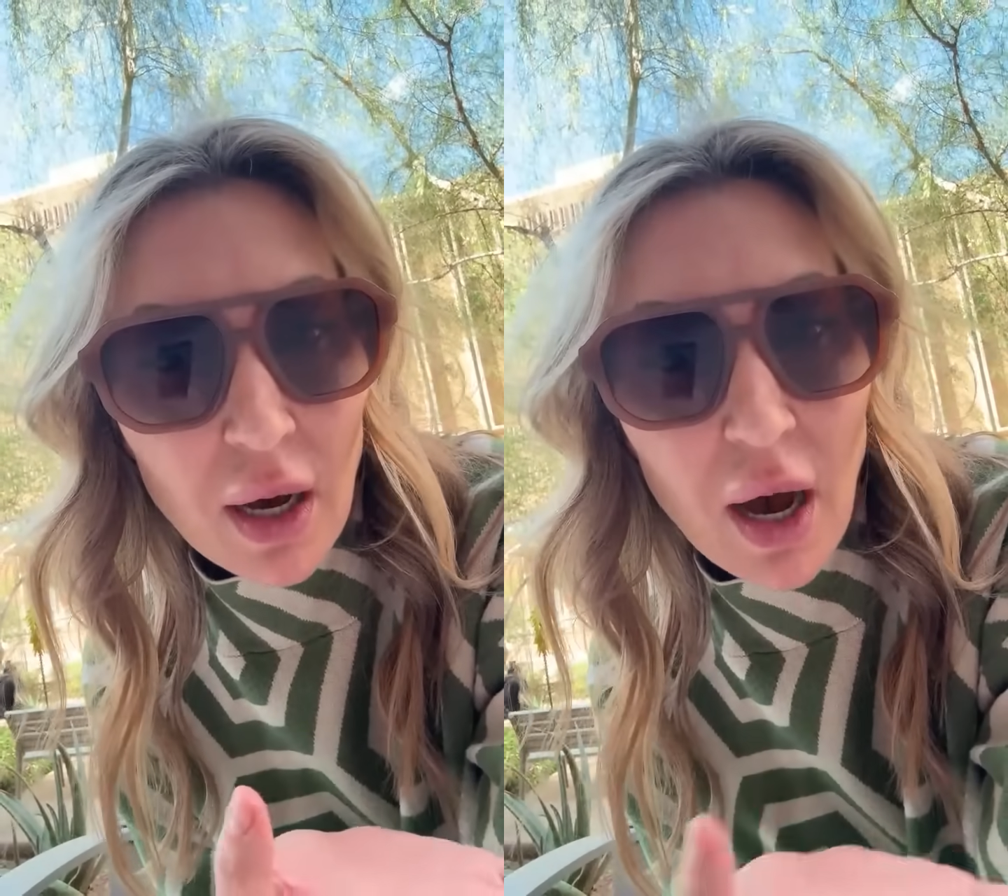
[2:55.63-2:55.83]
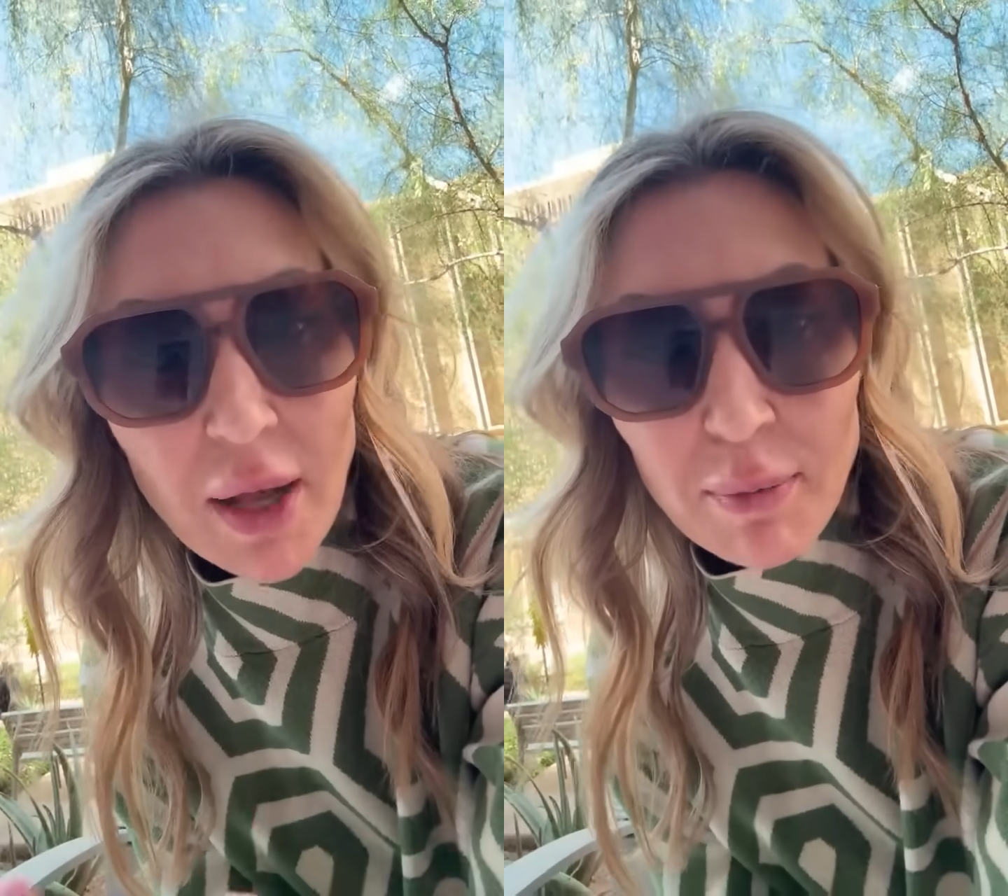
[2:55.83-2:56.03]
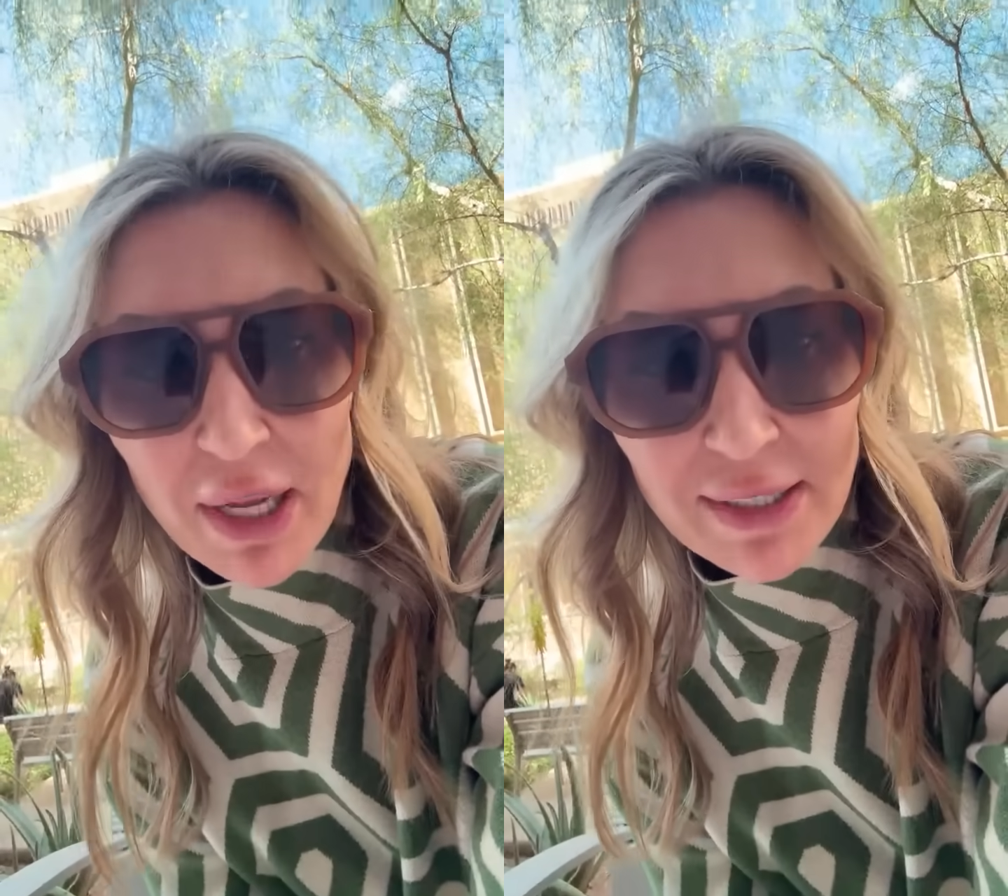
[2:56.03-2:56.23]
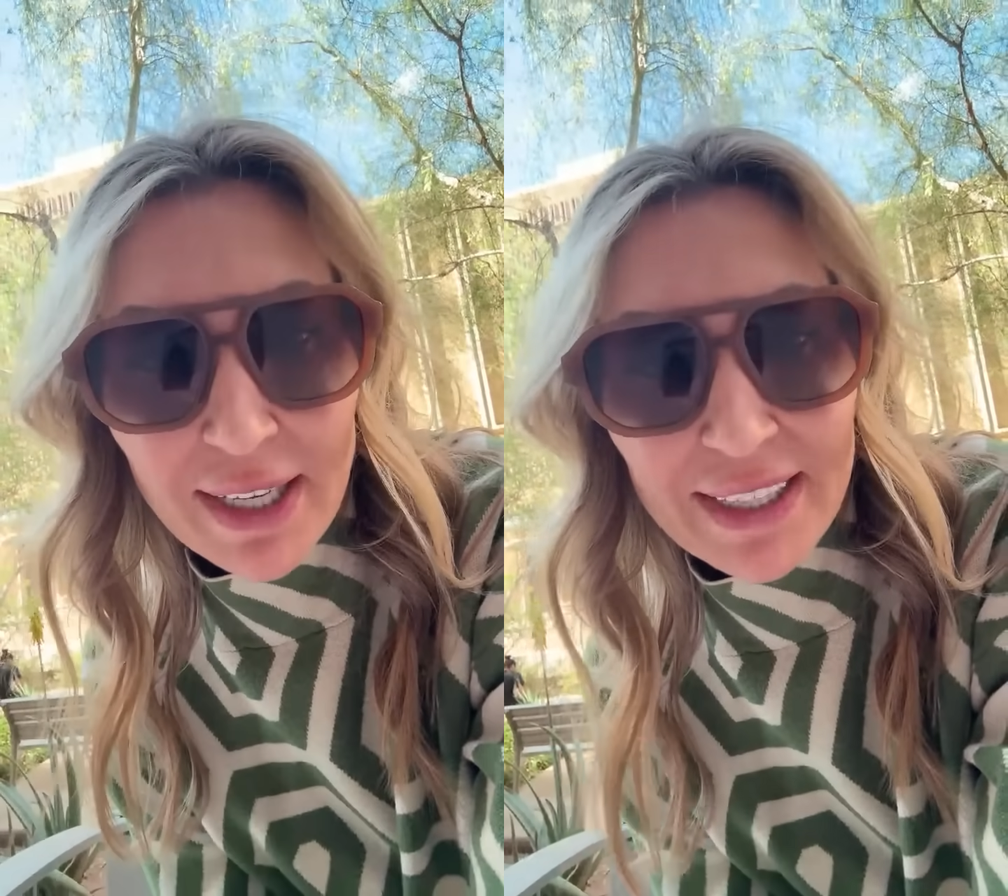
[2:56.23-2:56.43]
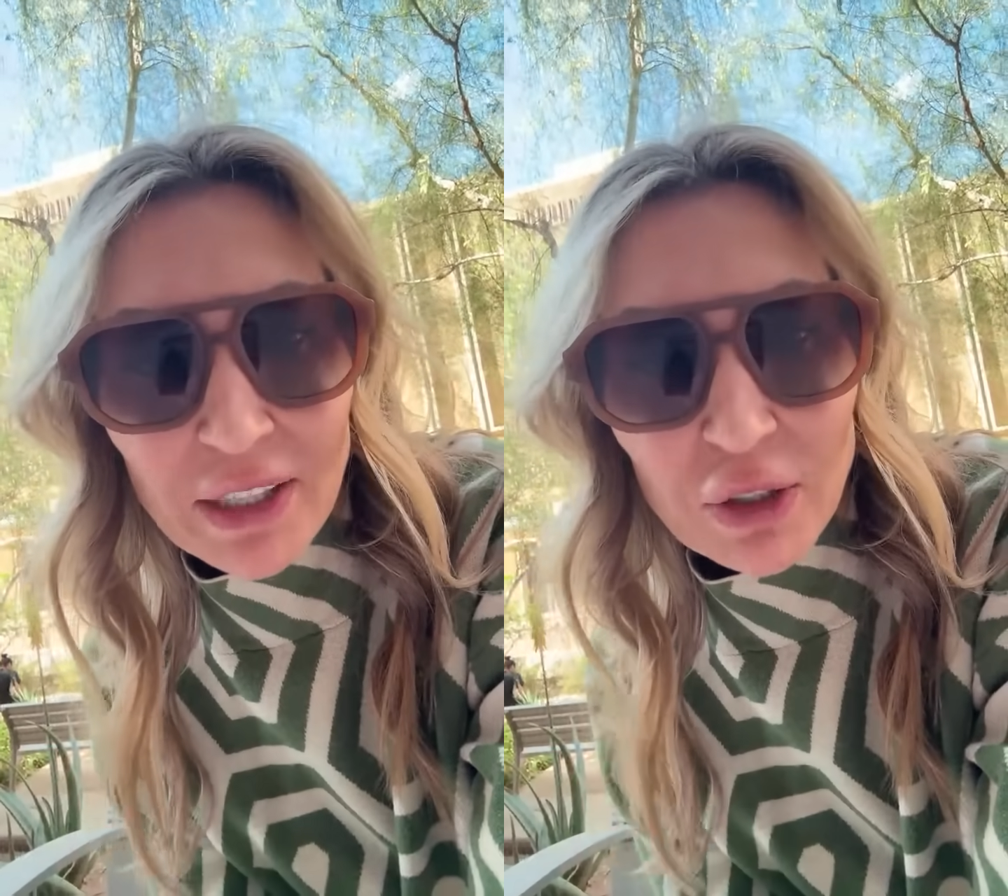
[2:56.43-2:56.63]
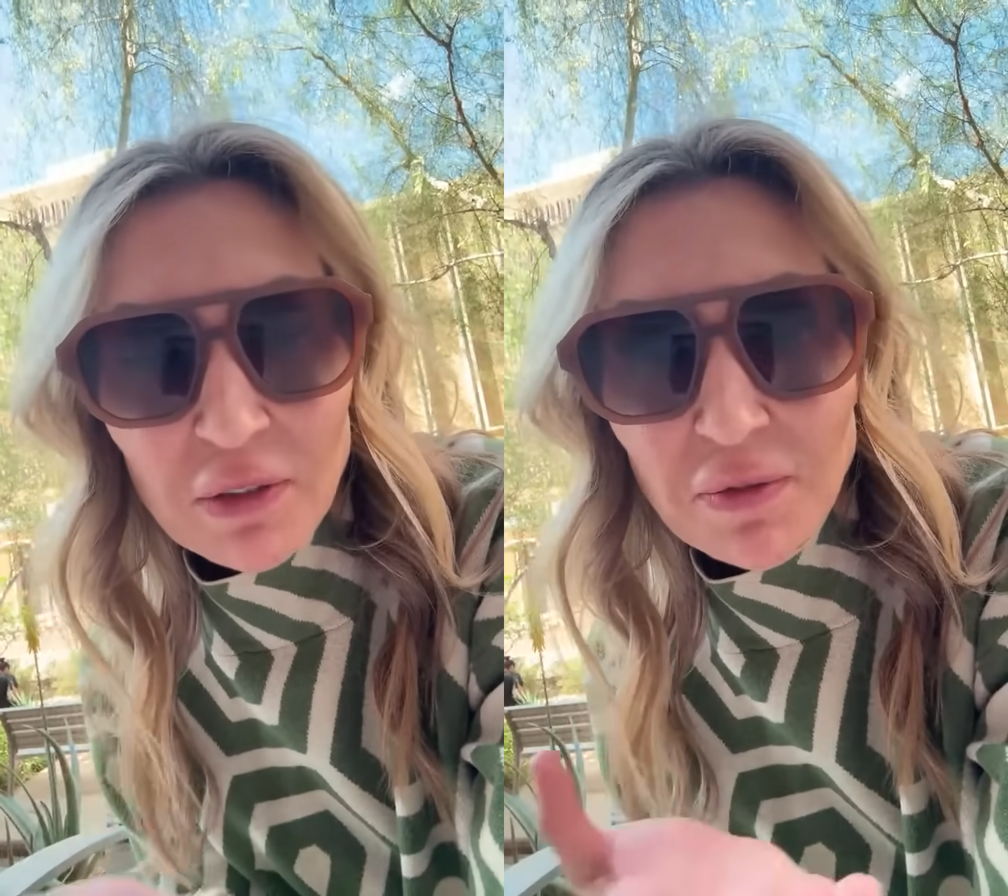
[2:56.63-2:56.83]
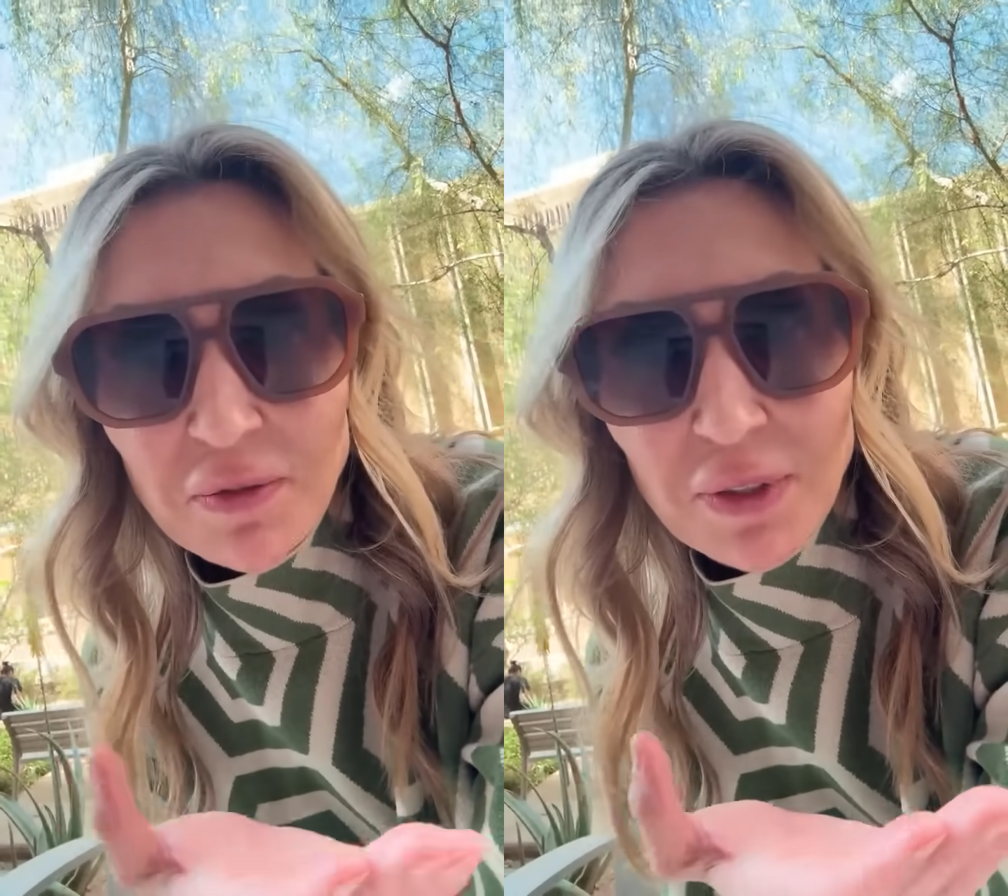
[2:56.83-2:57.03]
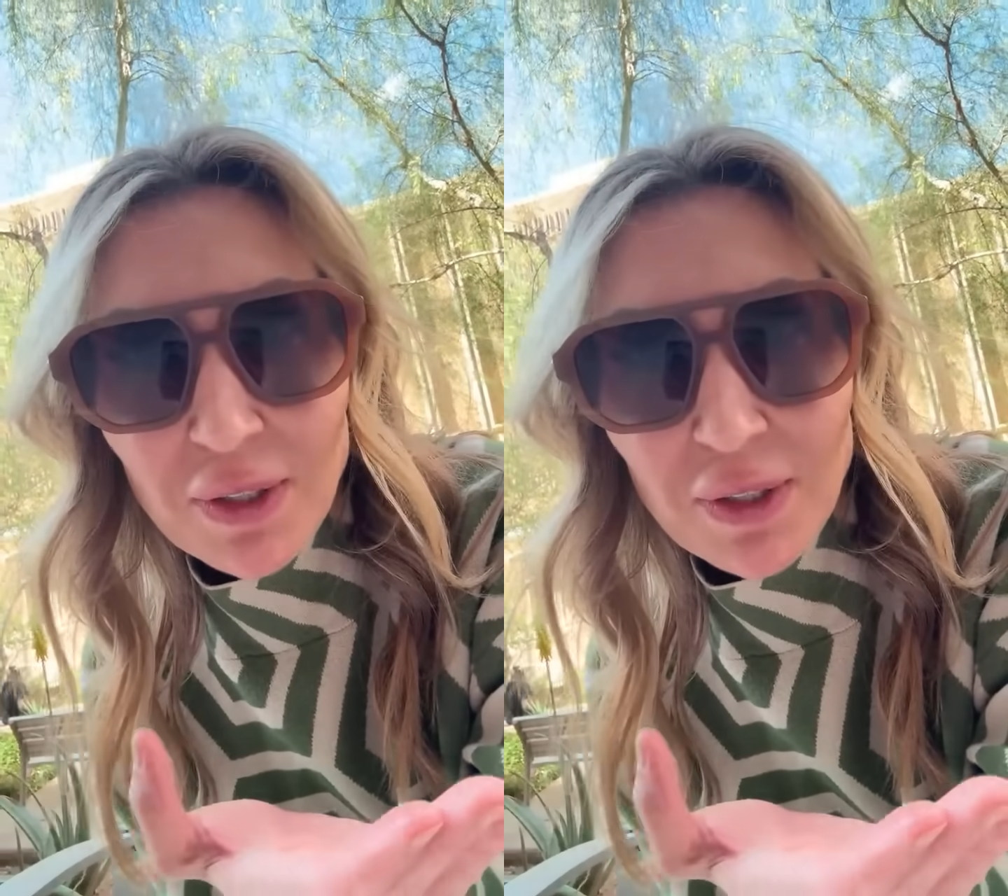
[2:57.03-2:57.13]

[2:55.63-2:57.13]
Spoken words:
on Monday, or if